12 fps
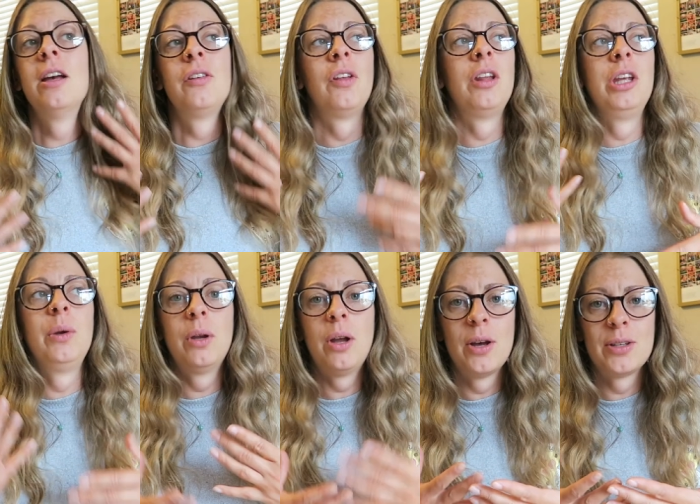so that you
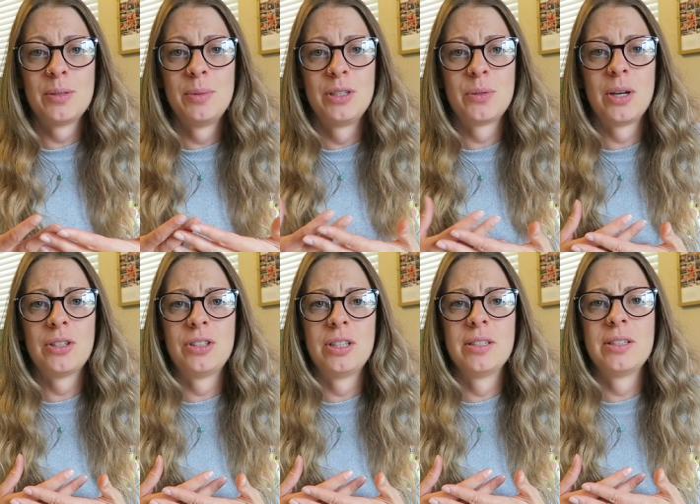can ask them these
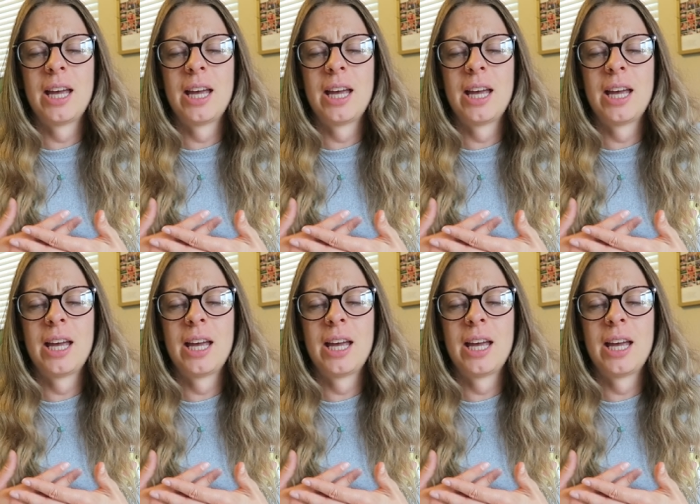questions